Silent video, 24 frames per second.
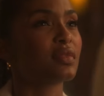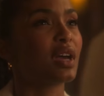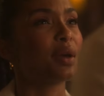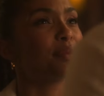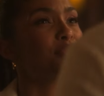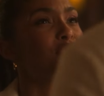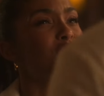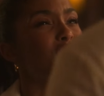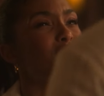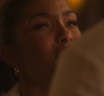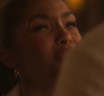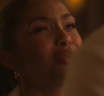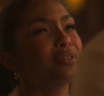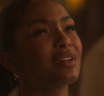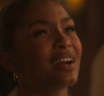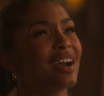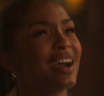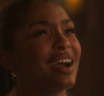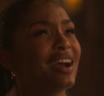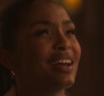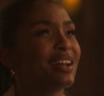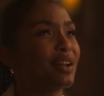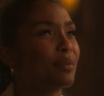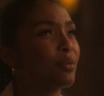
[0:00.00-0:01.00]
yeah. I'm so
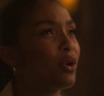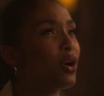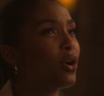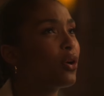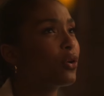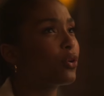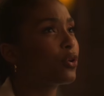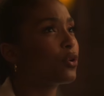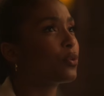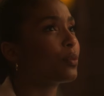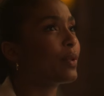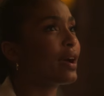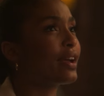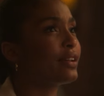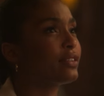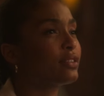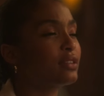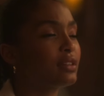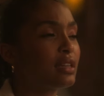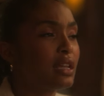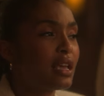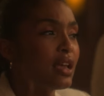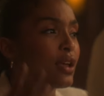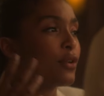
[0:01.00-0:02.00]
glad I'm home. I
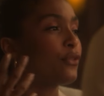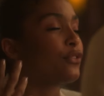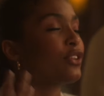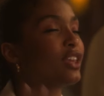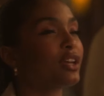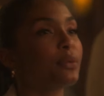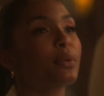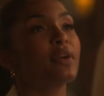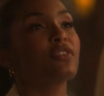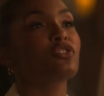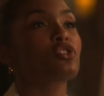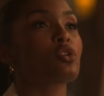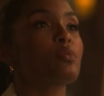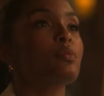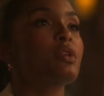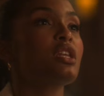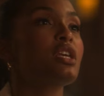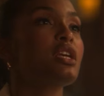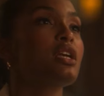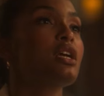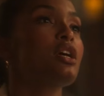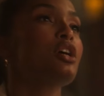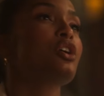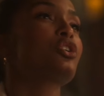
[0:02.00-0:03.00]
feel like we have so
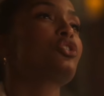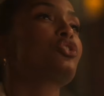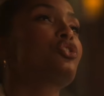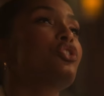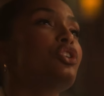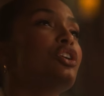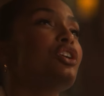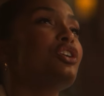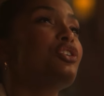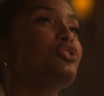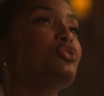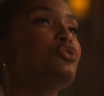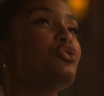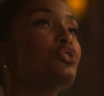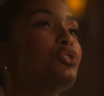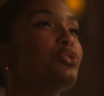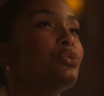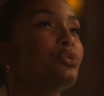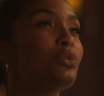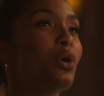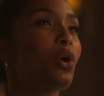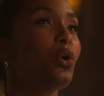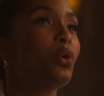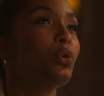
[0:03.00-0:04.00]
many good
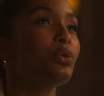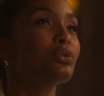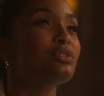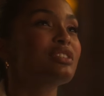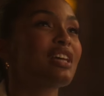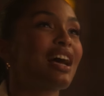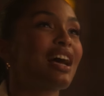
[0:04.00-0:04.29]
new old